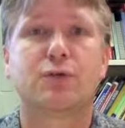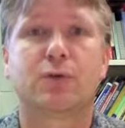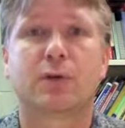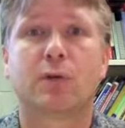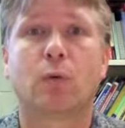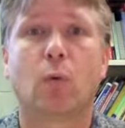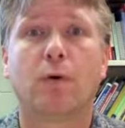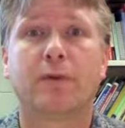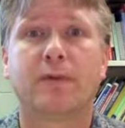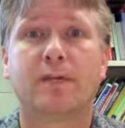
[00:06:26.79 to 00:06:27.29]

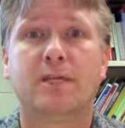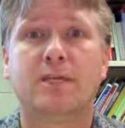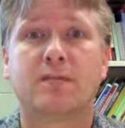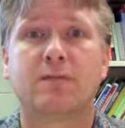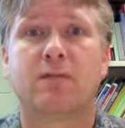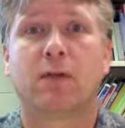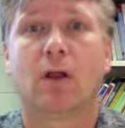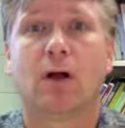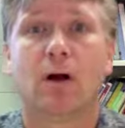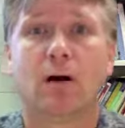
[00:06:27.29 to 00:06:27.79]
students
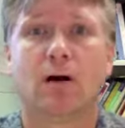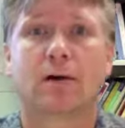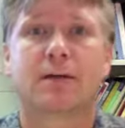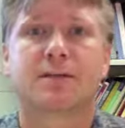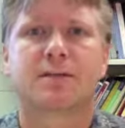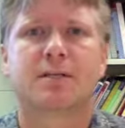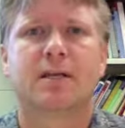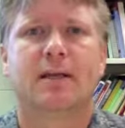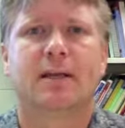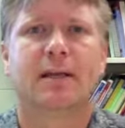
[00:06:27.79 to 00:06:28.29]
record
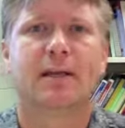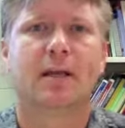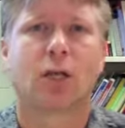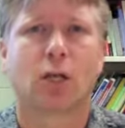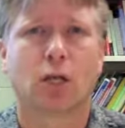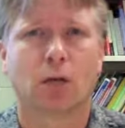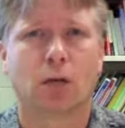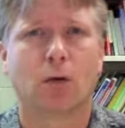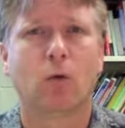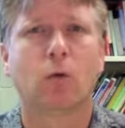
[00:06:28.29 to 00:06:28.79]
these
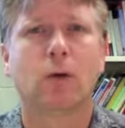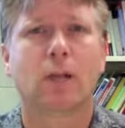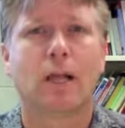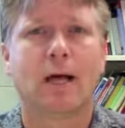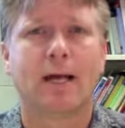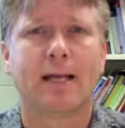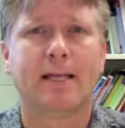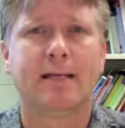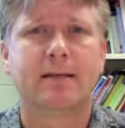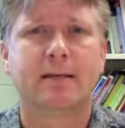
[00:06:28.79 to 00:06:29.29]
vlogs in
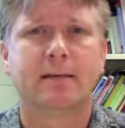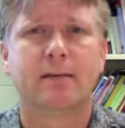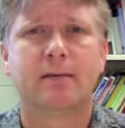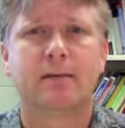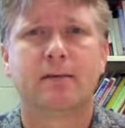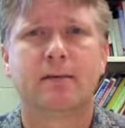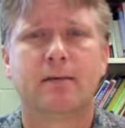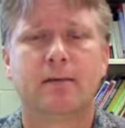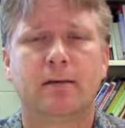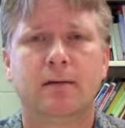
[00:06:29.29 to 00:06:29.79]
low
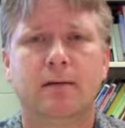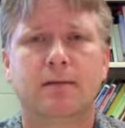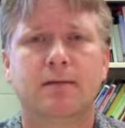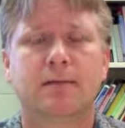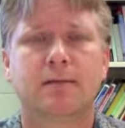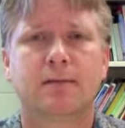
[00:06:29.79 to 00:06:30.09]
light